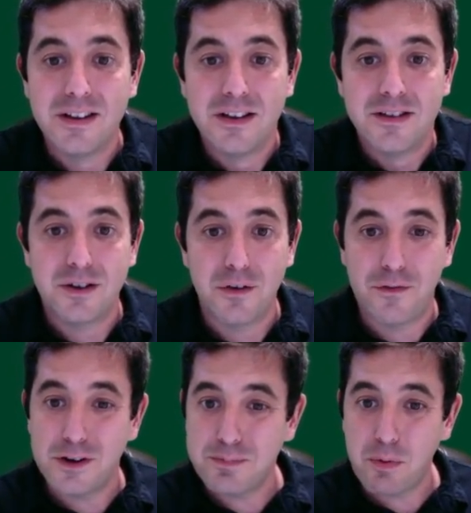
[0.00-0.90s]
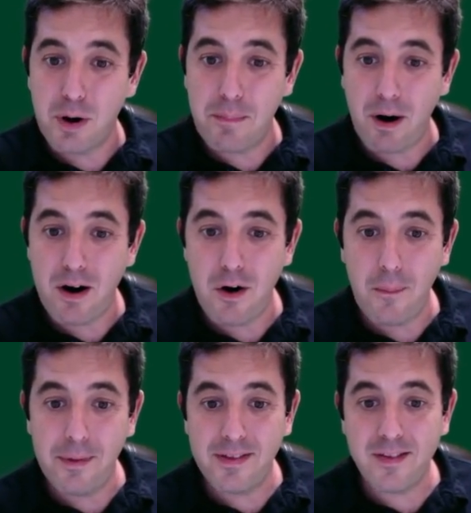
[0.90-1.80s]
So first board, partner
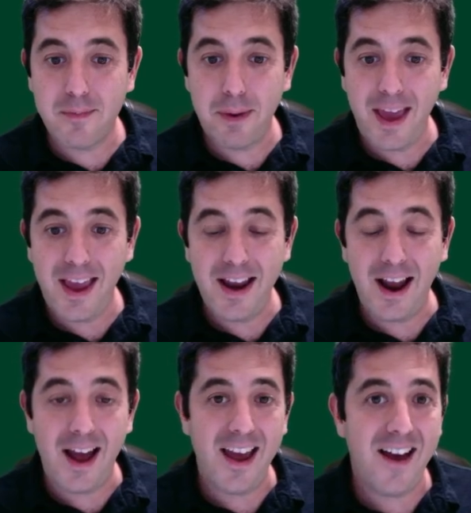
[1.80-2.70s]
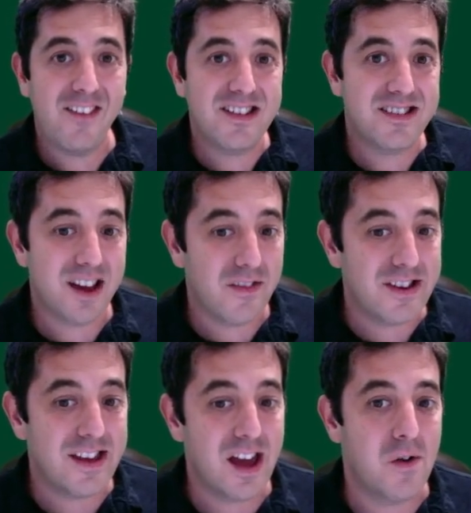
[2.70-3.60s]
opens a spade. I have a 7
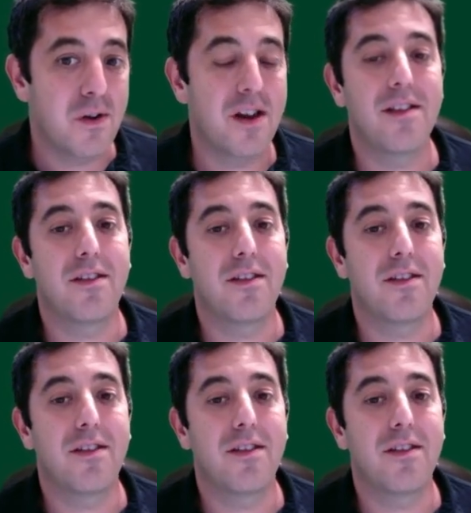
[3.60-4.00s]
count.